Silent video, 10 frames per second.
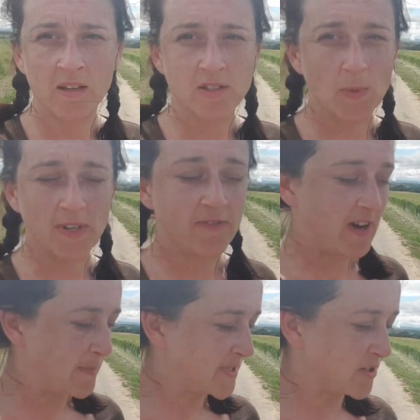
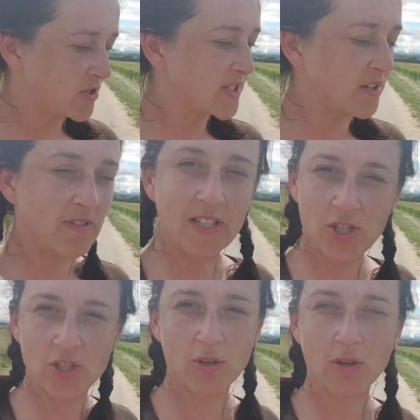25%, just like really
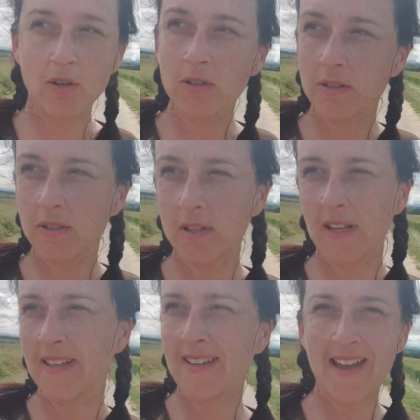short,
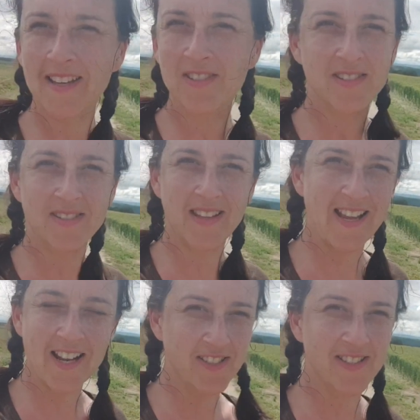like
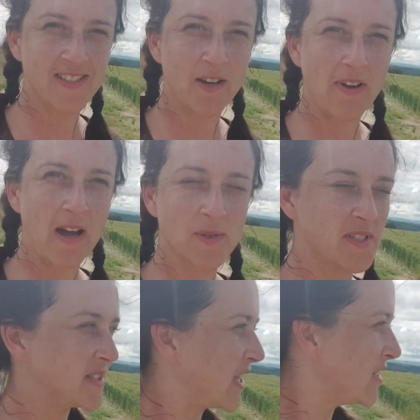exits out of
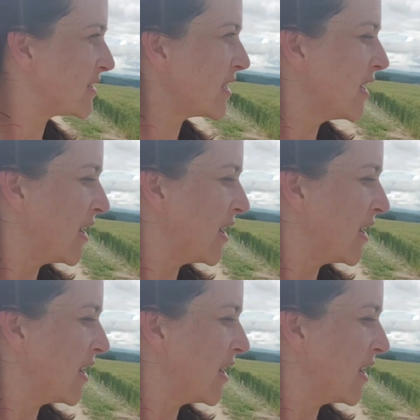housing estates.